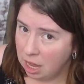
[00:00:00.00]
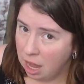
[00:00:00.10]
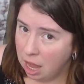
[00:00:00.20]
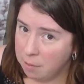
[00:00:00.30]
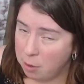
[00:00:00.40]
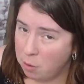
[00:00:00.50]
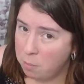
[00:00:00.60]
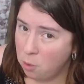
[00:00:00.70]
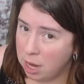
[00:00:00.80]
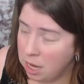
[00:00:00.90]
At one
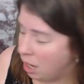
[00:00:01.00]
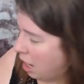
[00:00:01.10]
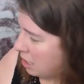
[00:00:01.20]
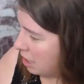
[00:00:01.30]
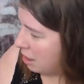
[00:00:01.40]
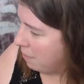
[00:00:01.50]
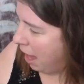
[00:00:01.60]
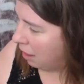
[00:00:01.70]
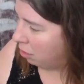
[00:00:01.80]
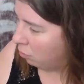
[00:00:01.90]
point, I did the
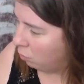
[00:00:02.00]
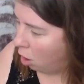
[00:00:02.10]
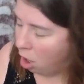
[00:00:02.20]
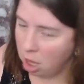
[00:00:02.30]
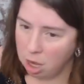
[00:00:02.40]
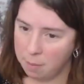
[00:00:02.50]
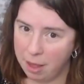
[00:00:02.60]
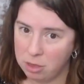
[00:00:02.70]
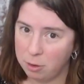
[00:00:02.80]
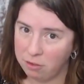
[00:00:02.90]
math wrong
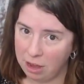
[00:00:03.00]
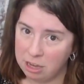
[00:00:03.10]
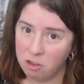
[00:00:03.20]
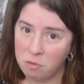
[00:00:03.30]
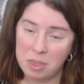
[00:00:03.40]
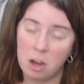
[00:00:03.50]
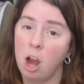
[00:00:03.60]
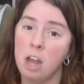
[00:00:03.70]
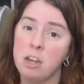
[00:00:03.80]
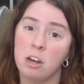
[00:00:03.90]
about the percentage, but
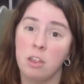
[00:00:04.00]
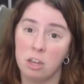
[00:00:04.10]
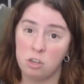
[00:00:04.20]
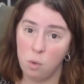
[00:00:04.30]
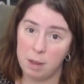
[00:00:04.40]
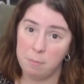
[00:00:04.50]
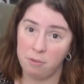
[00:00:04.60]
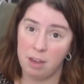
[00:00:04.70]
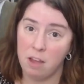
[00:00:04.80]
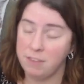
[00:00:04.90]
they're under the
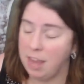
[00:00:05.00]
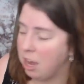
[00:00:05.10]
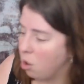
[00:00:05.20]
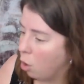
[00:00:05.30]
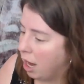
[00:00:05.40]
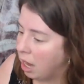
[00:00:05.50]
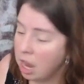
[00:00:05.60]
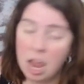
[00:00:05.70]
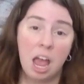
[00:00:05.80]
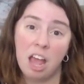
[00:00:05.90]
20% off category.
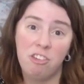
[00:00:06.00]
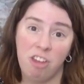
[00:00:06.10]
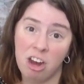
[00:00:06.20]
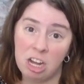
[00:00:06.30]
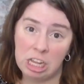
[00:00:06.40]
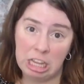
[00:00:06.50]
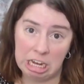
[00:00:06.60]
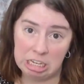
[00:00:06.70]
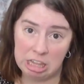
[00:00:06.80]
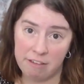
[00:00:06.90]
I shared a
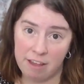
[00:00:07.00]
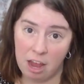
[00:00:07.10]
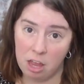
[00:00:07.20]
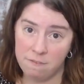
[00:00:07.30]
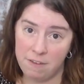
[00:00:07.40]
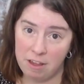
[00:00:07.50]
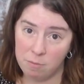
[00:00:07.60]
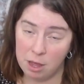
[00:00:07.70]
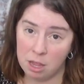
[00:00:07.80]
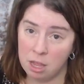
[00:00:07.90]
link to the sale on
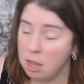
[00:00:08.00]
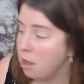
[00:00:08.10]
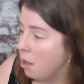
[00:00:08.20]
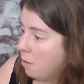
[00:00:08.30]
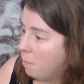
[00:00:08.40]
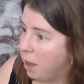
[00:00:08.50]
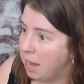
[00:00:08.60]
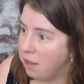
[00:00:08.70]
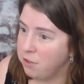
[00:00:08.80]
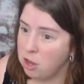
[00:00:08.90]
Facebook,
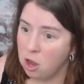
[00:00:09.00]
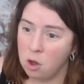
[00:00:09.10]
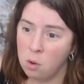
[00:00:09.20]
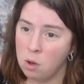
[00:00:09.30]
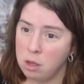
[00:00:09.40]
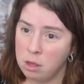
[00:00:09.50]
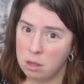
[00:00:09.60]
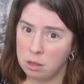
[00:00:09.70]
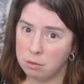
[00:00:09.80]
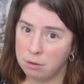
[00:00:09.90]
but if you go
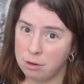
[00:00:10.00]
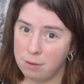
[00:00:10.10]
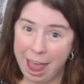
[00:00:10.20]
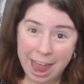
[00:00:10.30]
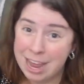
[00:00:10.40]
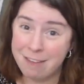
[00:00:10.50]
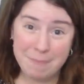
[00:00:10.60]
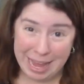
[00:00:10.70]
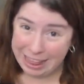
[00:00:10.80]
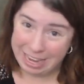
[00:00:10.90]
through any of
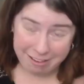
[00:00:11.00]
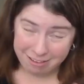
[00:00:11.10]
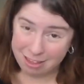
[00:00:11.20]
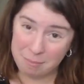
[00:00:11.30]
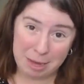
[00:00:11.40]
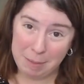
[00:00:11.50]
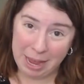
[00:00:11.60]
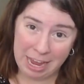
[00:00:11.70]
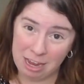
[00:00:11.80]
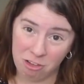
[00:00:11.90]
my links to the main
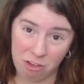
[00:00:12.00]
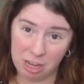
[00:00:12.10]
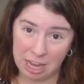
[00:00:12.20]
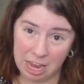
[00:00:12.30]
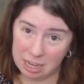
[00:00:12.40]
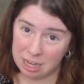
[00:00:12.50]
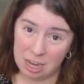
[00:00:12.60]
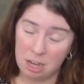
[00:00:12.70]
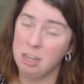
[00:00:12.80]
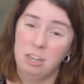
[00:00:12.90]
page, you can get
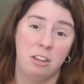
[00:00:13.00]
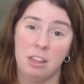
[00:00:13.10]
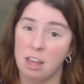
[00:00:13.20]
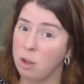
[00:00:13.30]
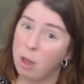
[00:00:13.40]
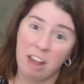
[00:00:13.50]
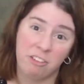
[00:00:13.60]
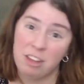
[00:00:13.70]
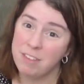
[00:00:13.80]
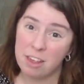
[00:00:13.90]
to the, well,
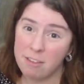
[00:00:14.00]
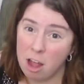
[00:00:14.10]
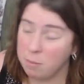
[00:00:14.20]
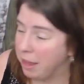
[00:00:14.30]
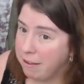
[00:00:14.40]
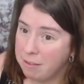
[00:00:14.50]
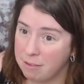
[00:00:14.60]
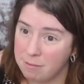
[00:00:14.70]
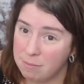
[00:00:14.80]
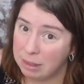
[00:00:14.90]
actually even the sock blanks
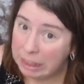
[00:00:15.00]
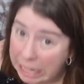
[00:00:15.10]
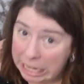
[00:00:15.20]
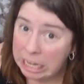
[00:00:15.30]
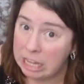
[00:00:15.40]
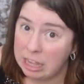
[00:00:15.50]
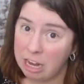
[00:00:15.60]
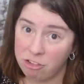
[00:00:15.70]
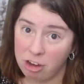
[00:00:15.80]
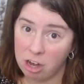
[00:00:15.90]
link that I
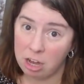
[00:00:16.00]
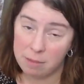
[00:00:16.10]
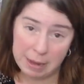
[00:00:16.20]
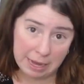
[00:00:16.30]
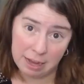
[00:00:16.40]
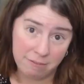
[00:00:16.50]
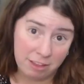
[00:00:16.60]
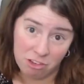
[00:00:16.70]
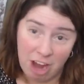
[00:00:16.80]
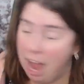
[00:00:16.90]
shared at the beginning of the
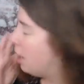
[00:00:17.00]
chat.